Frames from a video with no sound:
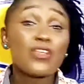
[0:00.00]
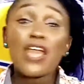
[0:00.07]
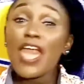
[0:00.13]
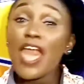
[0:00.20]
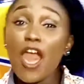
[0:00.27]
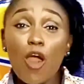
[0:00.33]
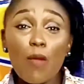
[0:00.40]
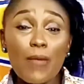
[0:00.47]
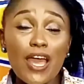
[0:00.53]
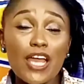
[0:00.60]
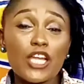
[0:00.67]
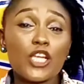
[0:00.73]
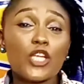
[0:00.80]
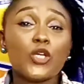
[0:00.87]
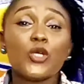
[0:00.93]
Elmer
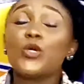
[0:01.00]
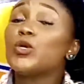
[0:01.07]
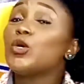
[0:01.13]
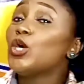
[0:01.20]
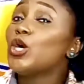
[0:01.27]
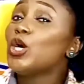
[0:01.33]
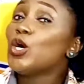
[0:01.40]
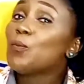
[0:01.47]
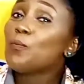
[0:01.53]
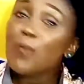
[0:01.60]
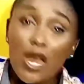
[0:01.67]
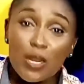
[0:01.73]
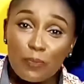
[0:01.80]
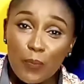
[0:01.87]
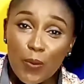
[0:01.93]
glue,
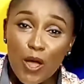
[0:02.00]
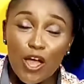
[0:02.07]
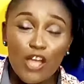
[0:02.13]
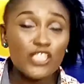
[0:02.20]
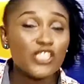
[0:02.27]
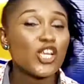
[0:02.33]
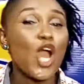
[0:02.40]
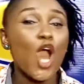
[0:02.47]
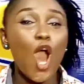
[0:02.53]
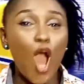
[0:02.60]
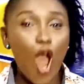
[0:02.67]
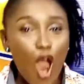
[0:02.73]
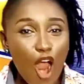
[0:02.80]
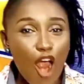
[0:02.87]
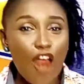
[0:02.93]
Mod Podge,
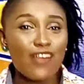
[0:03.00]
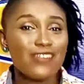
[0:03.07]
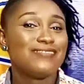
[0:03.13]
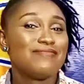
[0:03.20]
or